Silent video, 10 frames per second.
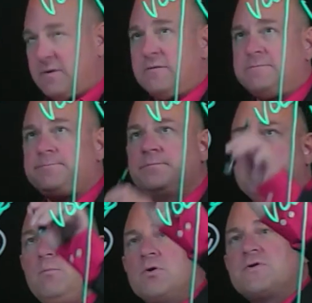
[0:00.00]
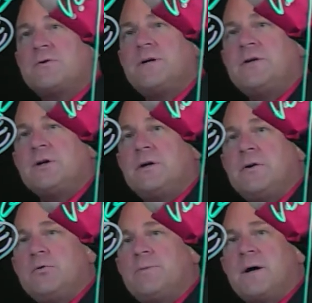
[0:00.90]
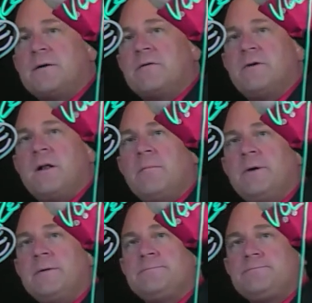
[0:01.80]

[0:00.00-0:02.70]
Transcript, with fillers: of more strategically new product development,